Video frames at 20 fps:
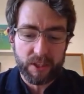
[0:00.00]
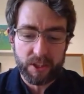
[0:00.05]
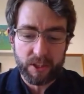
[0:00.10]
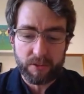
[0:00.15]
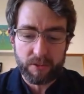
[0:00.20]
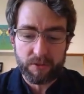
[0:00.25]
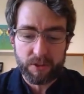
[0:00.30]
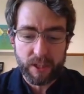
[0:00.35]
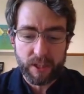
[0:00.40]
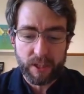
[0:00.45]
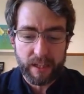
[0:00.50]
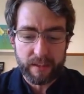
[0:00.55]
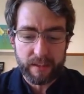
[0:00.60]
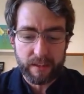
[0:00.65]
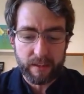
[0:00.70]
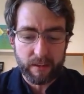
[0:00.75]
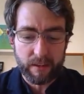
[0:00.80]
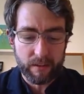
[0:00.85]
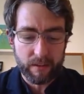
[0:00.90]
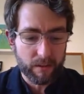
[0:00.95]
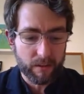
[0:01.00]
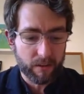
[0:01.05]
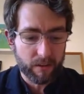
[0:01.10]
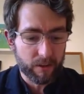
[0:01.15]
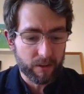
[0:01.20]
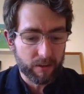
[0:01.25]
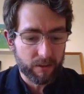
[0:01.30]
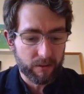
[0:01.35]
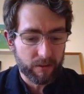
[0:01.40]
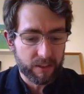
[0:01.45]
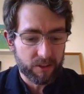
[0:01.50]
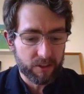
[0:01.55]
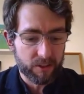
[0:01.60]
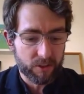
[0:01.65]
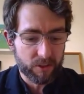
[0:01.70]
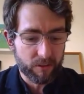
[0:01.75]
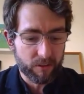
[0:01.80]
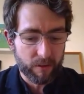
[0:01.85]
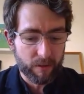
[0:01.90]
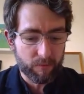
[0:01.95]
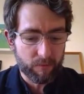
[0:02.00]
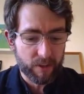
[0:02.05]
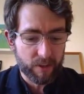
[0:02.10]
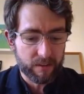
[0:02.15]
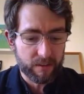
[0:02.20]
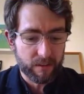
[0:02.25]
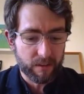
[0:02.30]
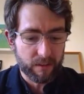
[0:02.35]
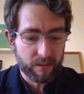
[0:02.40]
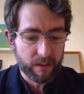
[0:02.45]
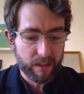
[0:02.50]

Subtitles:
who shared it on her Instagram recently.